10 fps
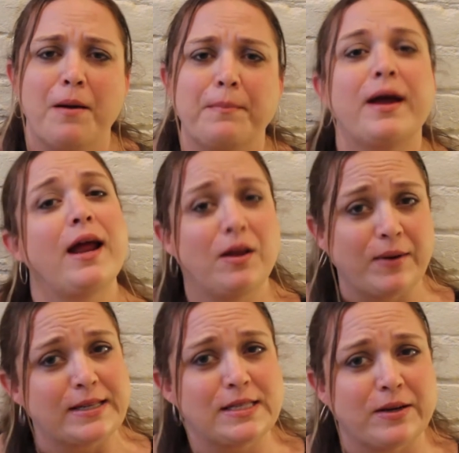But
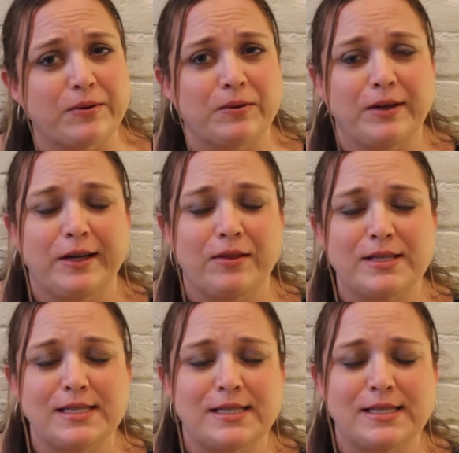anyway, so, you know,
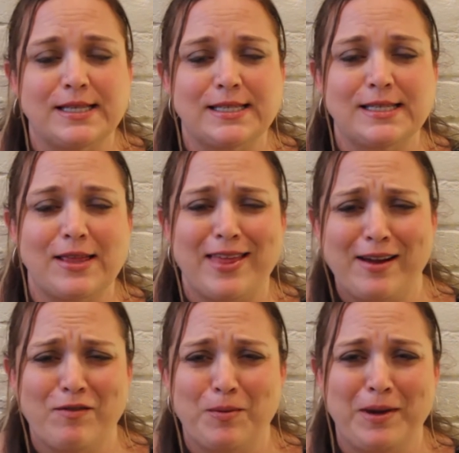this is a
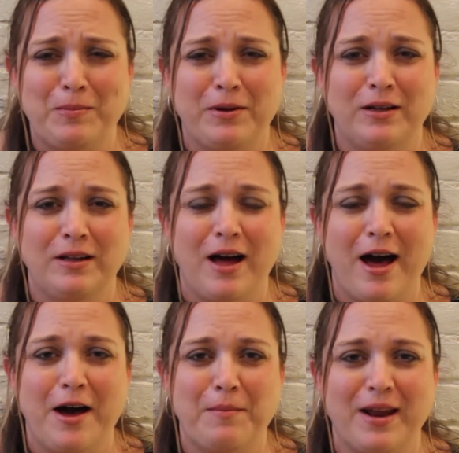thing for people,
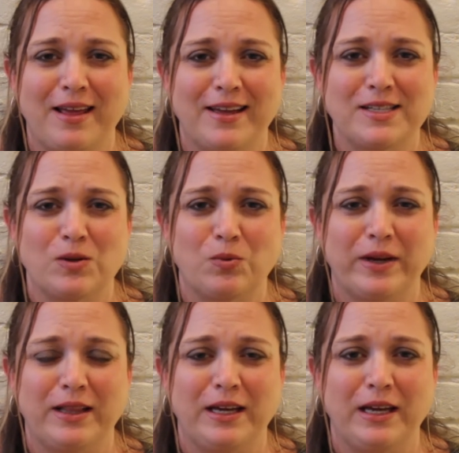and I think it's a
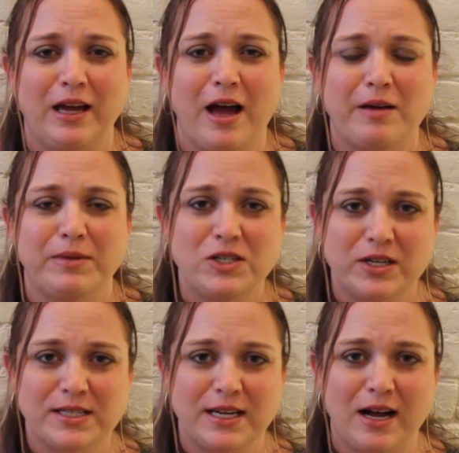really
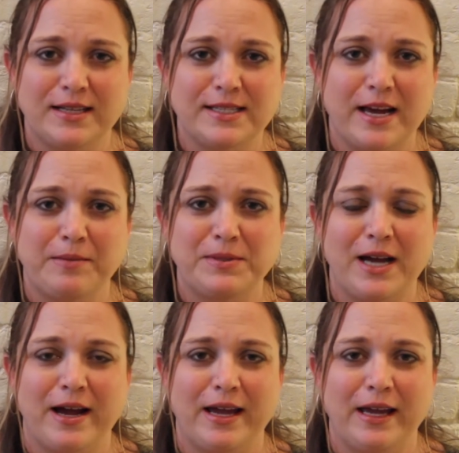interesting concept.
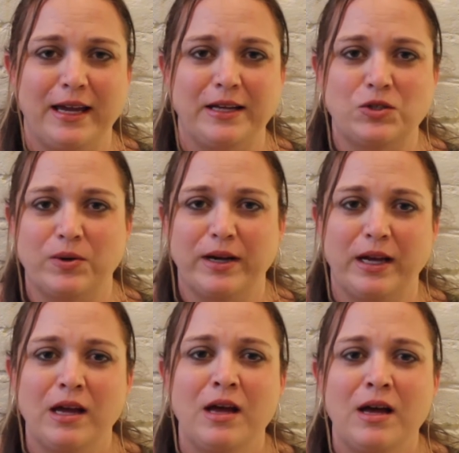I
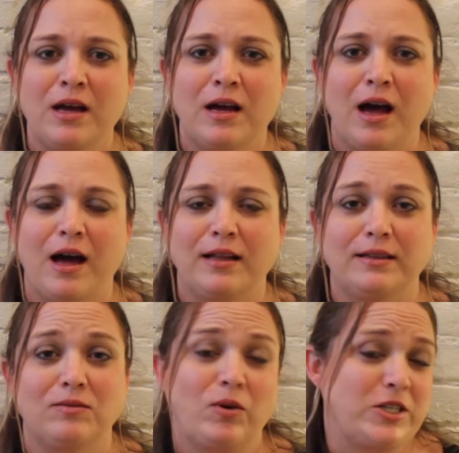enjoy
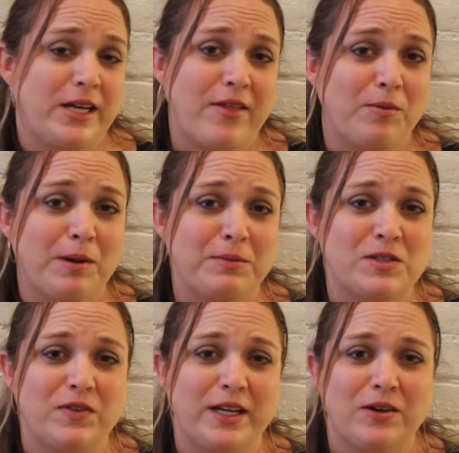watching other
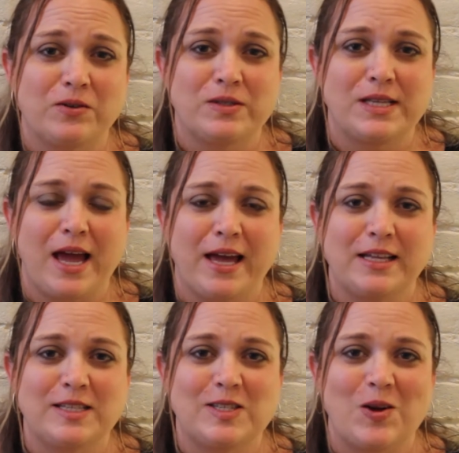people's videos,
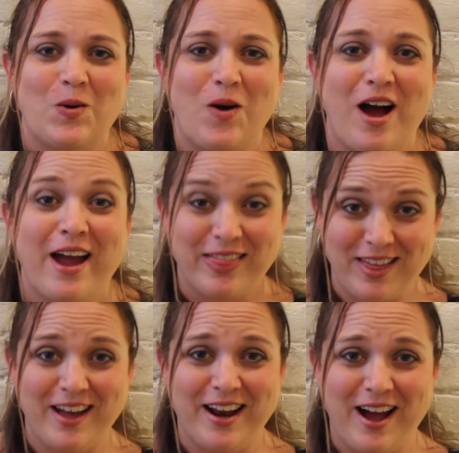and so I
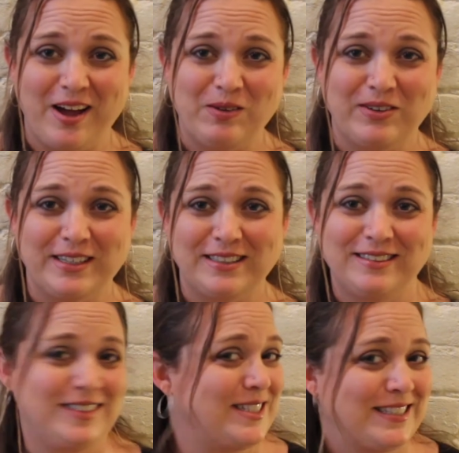thought I would
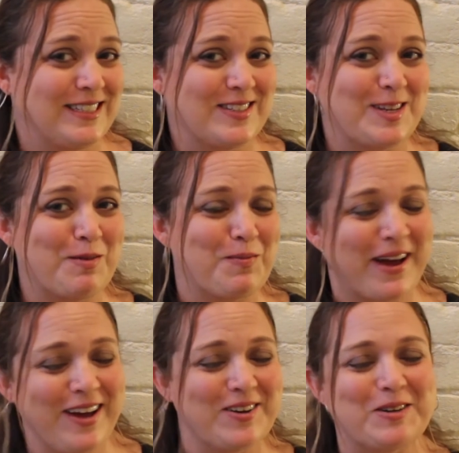do some of
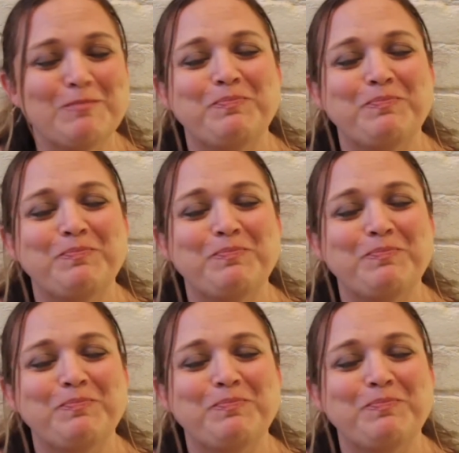my